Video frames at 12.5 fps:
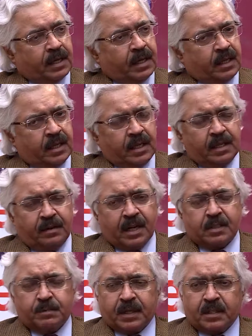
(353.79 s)
And the other
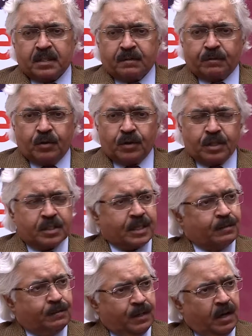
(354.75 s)
aspect is, of course, is
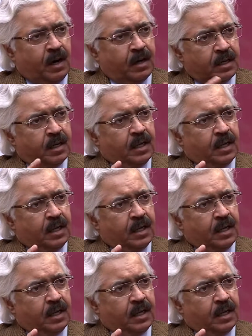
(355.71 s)
that we are